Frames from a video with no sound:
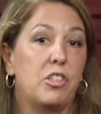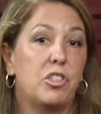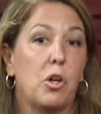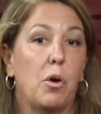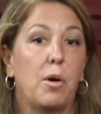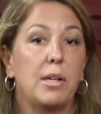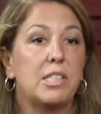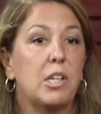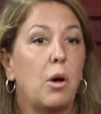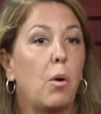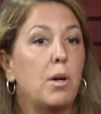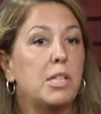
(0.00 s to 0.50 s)
so
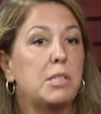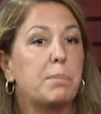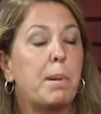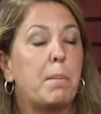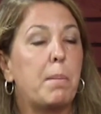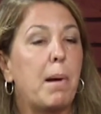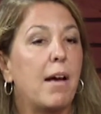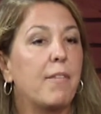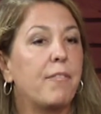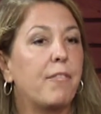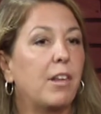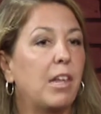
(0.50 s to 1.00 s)
it's always been
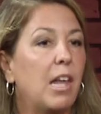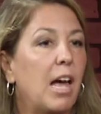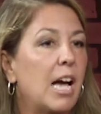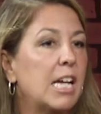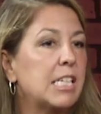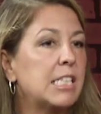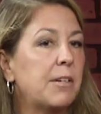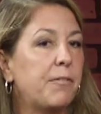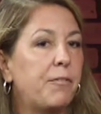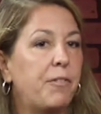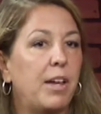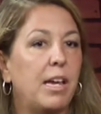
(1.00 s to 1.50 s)
my
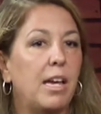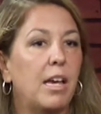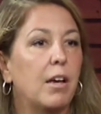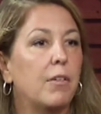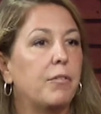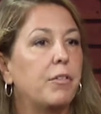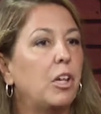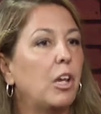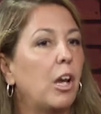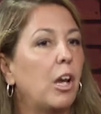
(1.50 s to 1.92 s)
philosophy of, you